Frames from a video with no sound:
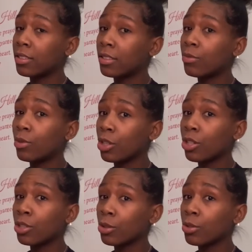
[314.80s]
when you're
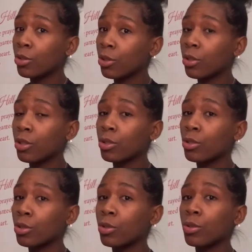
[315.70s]
two, three,
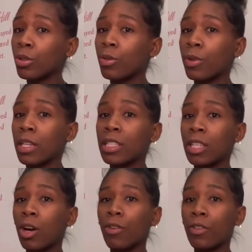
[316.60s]
two, three weeks
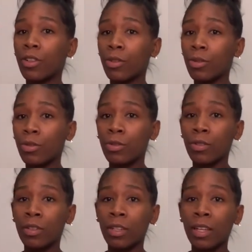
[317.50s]
overdue,
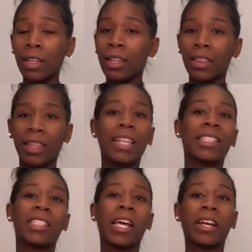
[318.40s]
that's
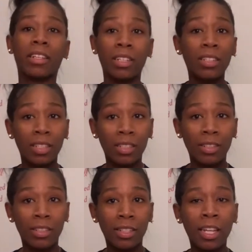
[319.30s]
not good.
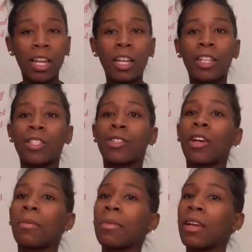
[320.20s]
So
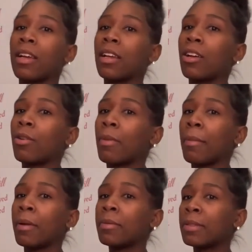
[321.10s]
I'm like, oh my
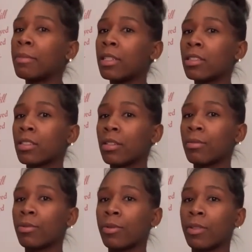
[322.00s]
baby's messed up.
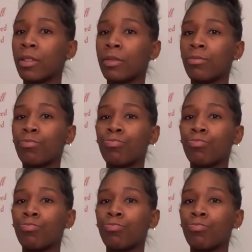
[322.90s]
Um,